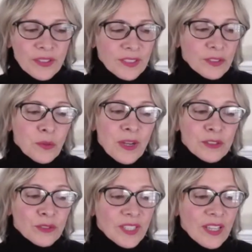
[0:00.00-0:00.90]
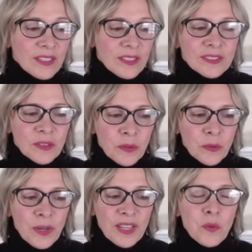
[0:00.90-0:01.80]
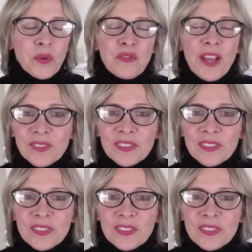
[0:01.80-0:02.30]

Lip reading: if you want to say, where can we find you?